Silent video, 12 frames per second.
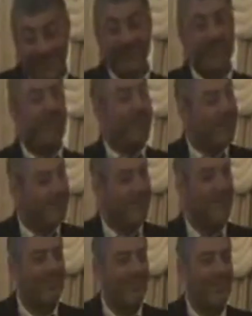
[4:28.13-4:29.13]
Everybody
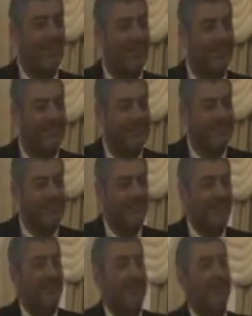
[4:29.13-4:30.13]
is listening.
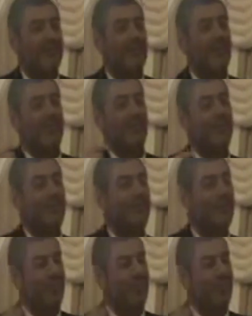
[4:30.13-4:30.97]
Just when a